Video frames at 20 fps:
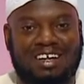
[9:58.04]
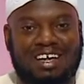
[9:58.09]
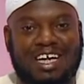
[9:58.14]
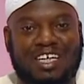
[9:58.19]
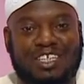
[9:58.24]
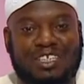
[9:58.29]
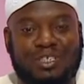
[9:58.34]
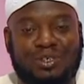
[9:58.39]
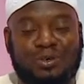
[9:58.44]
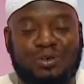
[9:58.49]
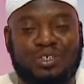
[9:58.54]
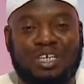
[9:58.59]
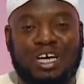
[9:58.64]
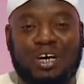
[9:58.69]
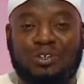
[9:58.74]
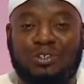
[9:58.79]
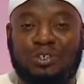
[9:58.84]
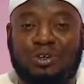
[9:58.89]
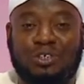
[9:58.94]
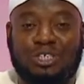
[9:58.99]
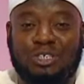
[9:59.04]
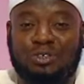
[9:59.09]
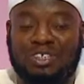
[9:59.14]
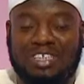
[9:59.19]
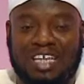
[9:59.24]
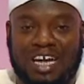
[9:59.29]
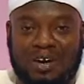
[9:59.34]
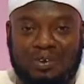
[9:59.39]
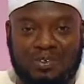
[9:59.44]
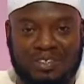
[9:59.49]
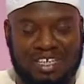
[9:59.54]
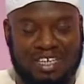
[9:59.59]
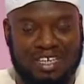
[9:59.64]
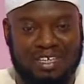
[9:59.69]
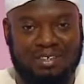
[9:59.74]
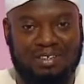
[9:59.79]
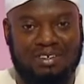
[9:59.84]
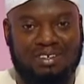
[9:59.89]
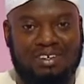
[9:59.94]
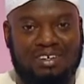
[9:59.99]
And Sauda, although she was
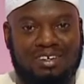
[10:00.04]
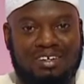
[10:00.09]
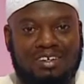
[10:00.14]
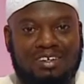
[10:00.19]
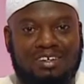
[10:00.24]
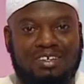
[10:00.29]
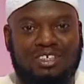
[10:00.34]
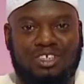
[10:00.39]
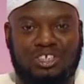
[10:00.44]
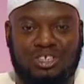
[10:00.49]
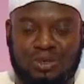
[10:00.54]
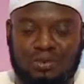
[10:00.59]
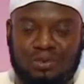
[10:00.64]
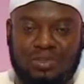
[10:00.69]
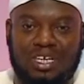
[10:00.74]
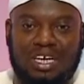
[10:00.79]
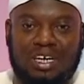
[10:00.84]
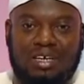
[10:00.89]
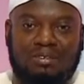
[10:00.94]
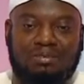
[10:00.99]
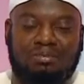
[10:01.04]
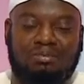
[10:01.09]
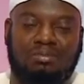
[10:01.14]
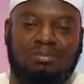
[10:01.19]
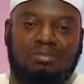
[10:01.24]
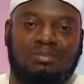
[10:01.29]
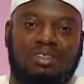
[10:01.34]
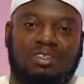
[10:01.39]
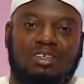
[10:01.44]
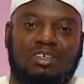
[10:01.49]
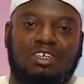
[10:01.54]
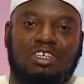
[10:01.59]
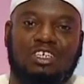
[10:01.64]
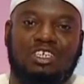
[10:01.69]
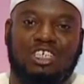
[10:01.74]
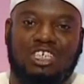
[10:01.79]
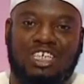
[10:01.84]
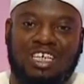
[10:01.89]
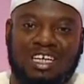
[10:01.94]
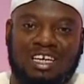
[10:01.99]
elderly, Sauda,
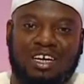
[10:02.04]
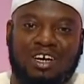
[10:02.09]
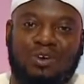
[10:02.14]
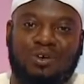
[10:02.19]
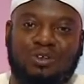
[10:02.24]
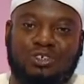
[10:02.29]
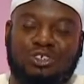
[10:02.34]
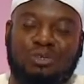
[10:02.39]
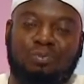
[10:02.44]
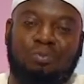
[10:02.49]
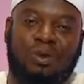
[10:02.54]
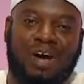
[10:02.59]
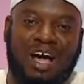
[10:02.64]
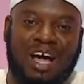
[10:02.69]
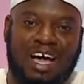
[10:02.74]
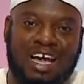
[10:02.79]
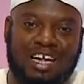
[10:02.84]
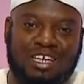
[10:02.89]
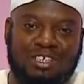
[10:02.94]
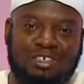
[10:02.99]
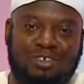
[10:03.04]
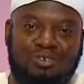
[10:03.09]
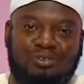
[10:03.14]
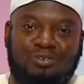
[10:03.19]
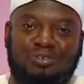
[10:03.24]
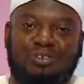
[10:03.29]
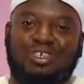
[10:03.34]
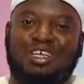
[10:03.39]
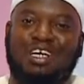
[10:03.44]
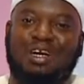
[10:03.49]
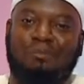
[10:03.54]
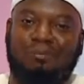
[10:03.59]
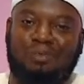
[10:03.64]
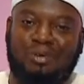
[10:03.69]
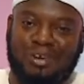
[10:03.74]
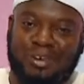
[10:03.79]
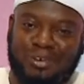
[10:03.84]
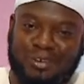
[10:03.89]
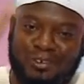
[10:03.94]
she also put a hand in the food and put it